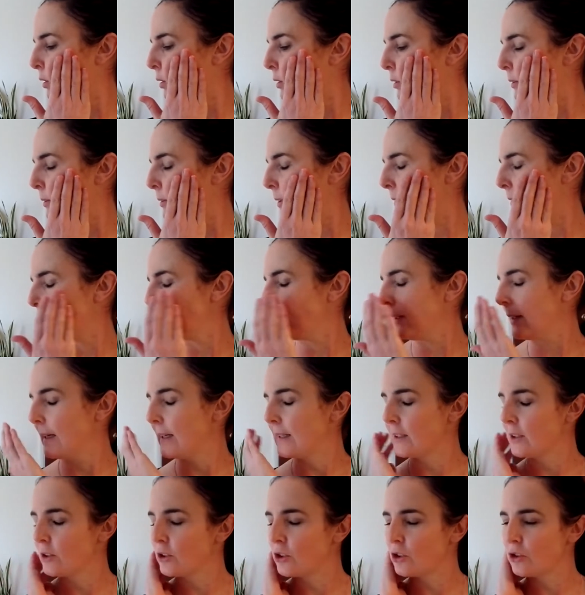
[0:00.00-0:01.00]
So
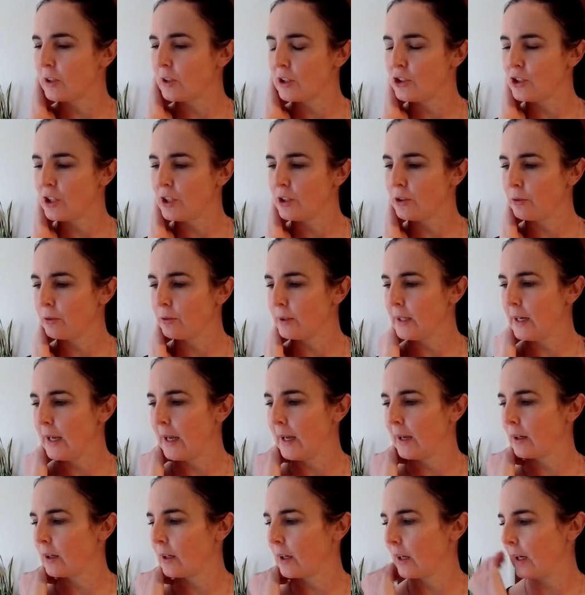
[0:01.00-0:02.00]
it's a stretch in your
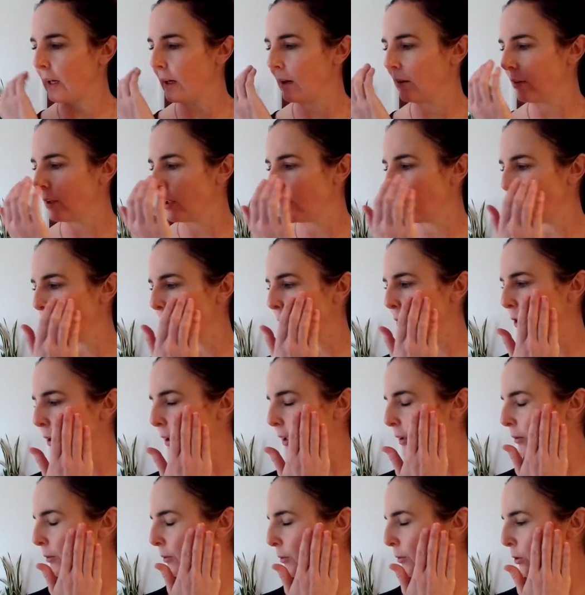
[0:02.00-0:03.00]
neck area that we're
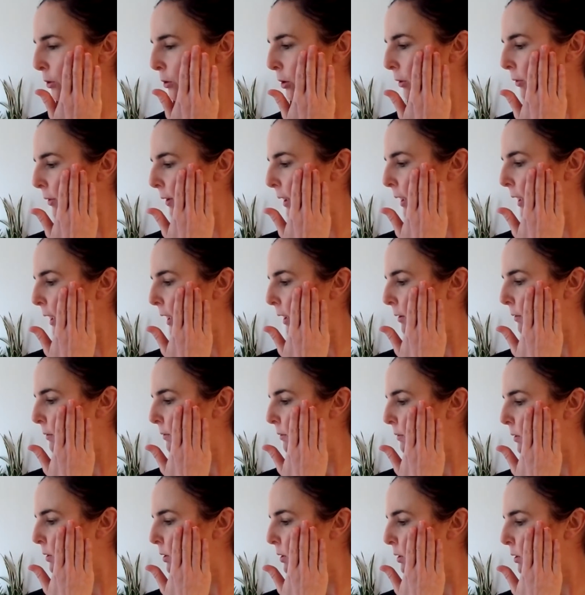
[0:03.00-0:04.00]
looking for on the
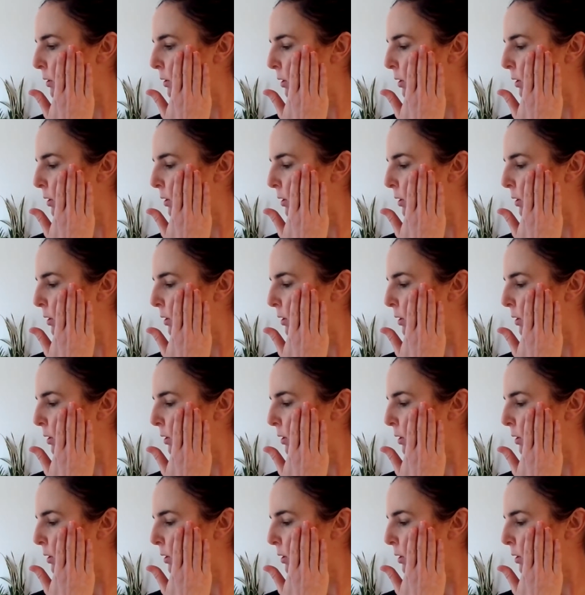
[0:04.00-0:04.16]
left.